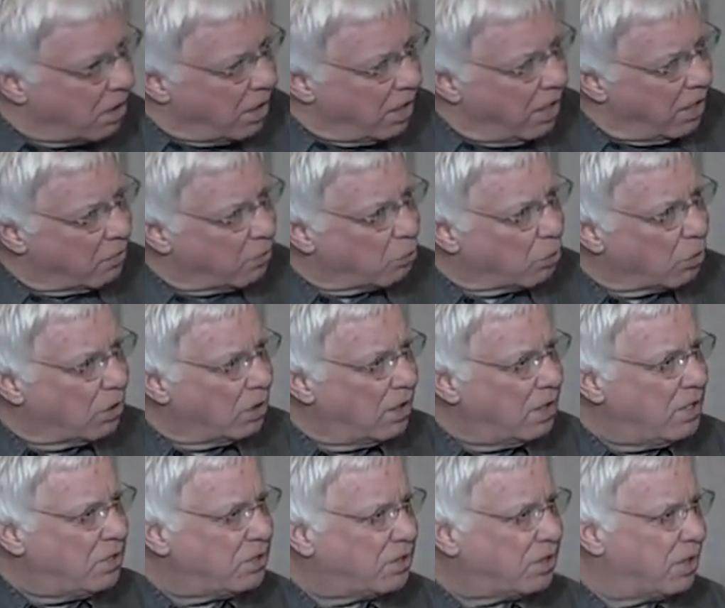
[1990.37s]
and
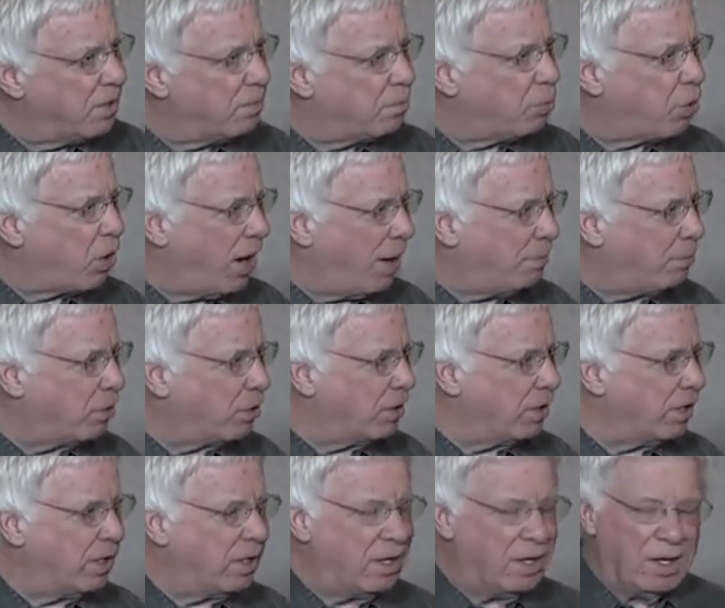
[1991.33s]
released them
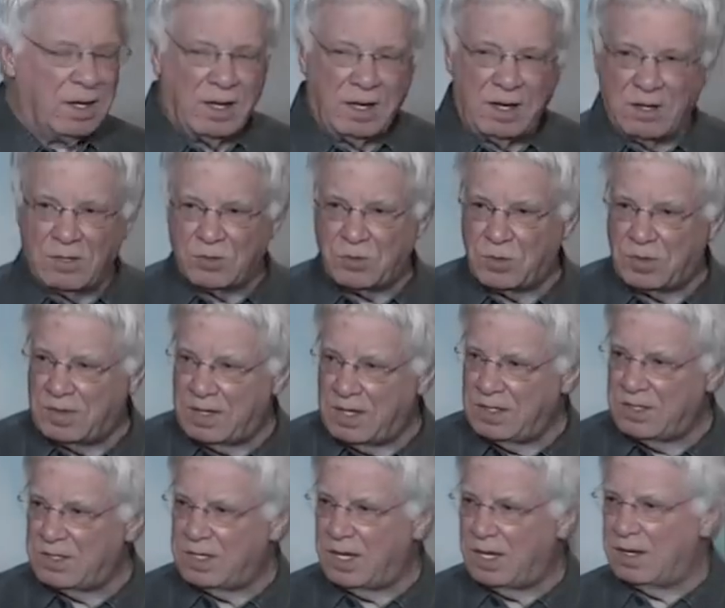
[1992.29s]
properly, here's what they
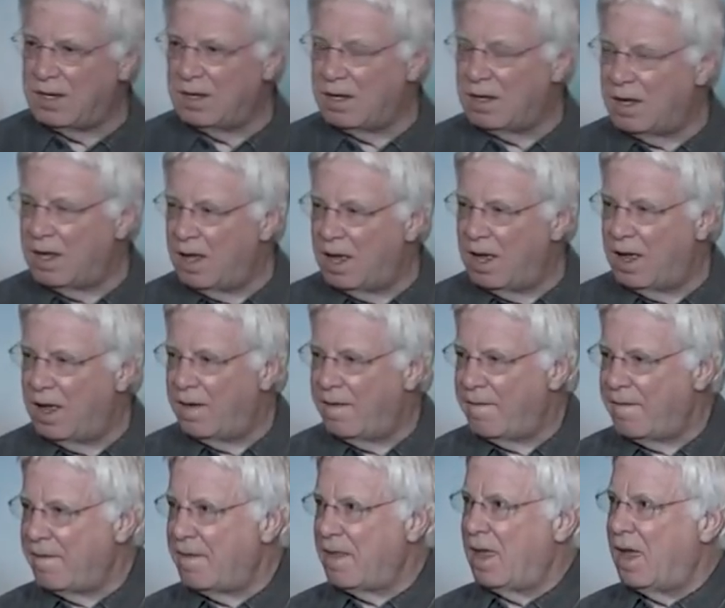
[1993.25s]
said
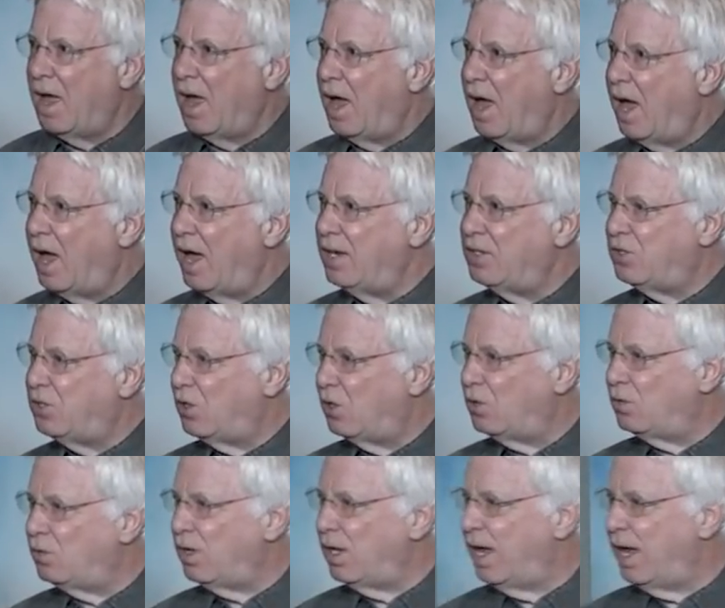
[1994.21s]
I
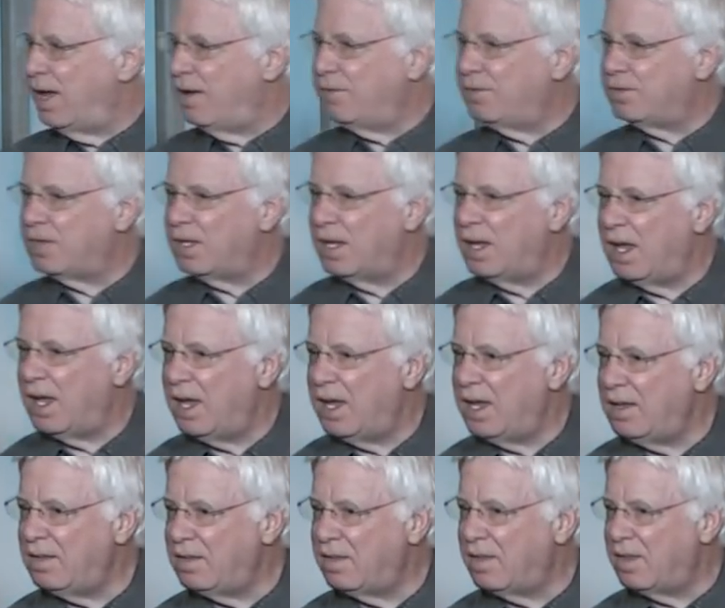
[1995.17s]
don't have to
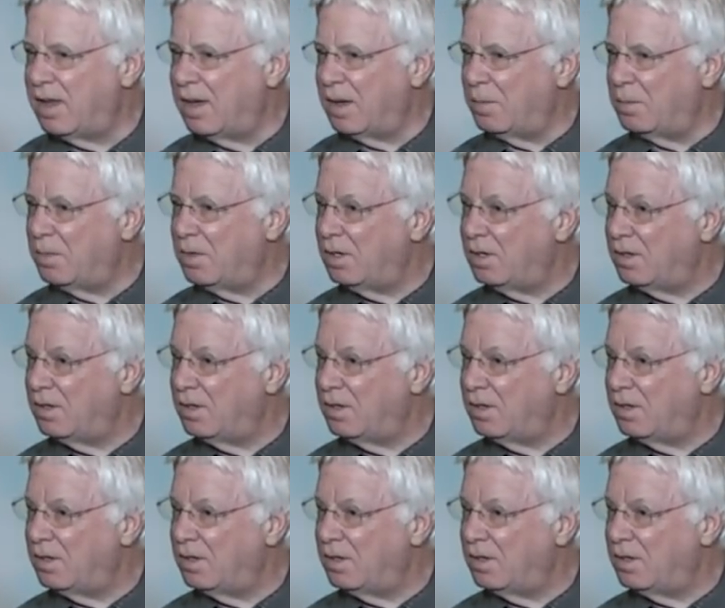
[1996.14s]
hate them,